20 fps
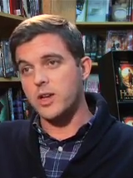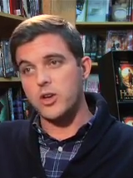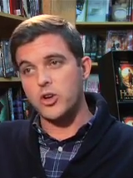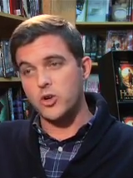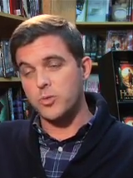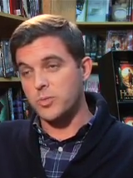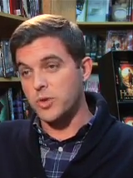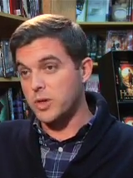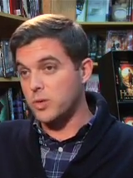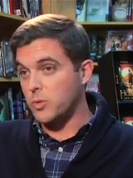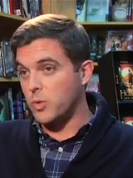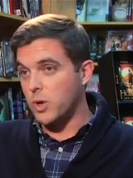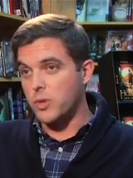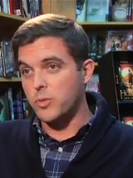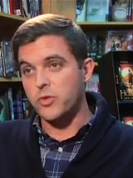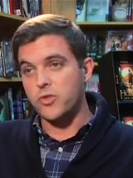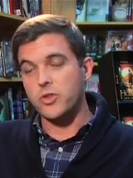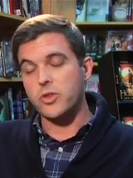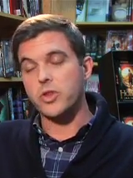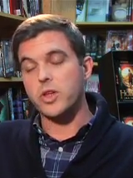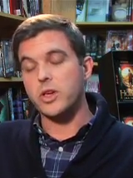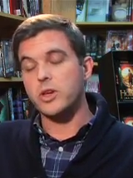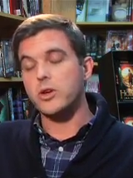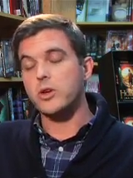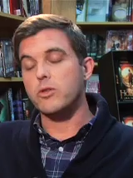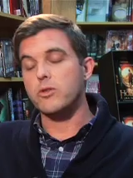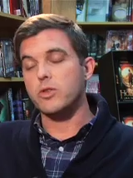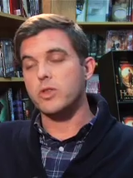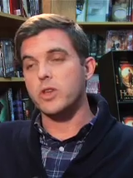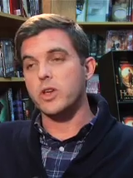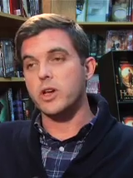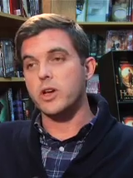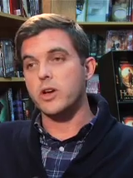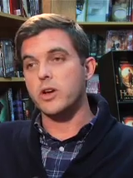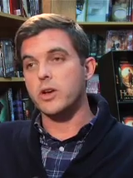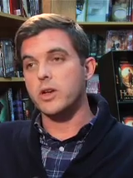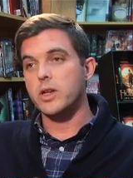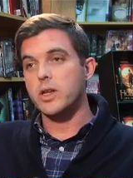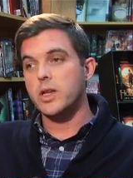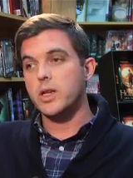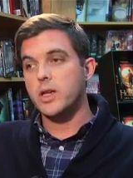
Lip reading: home, like what was it like over there,